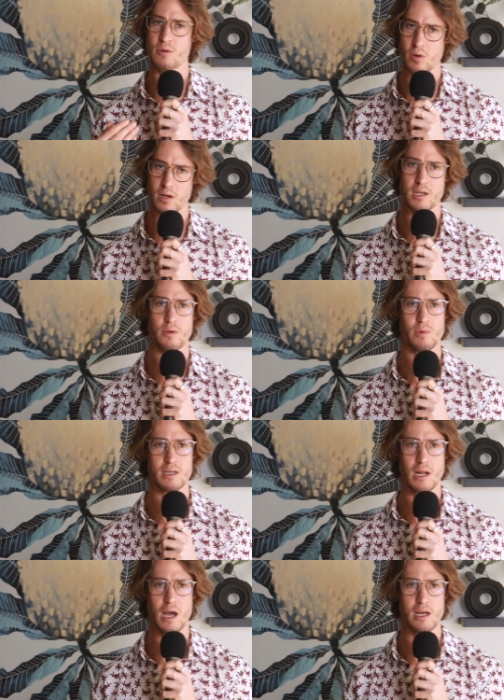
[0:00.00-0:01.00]
and working
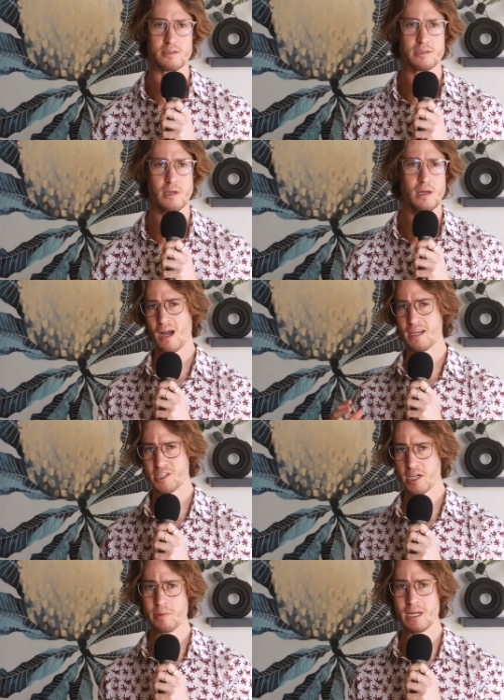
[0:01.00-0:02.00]
with clients. I
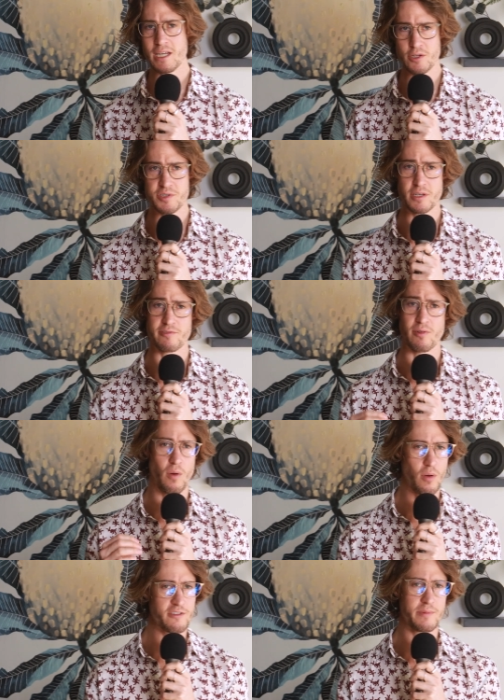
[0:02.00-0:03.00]
genuinely use it
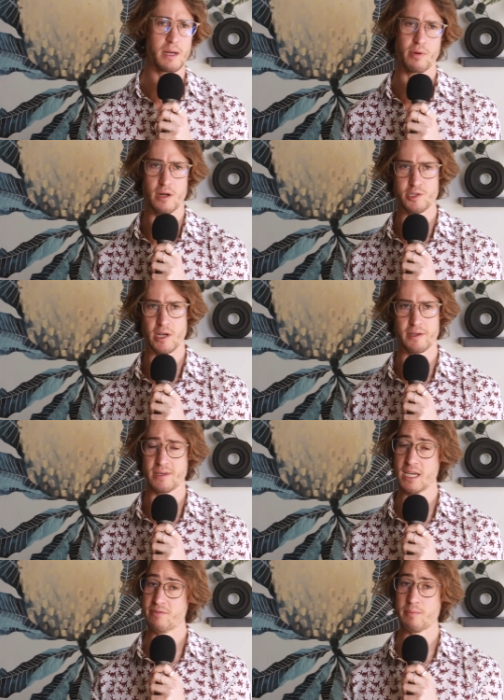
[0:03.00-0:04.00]
for all of my
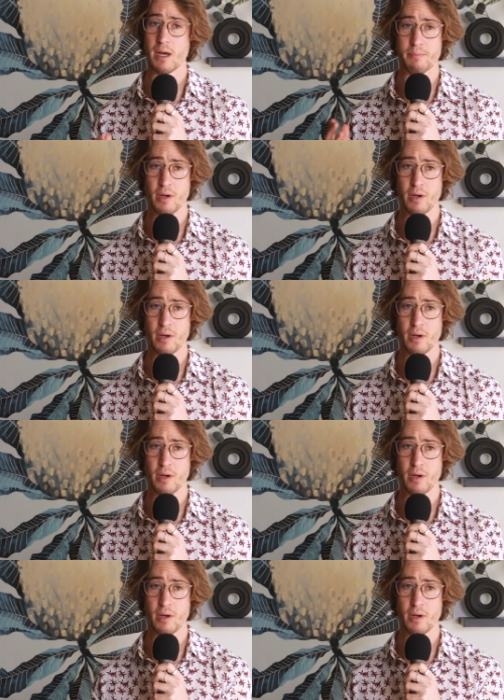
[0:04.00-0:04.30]
projects, even my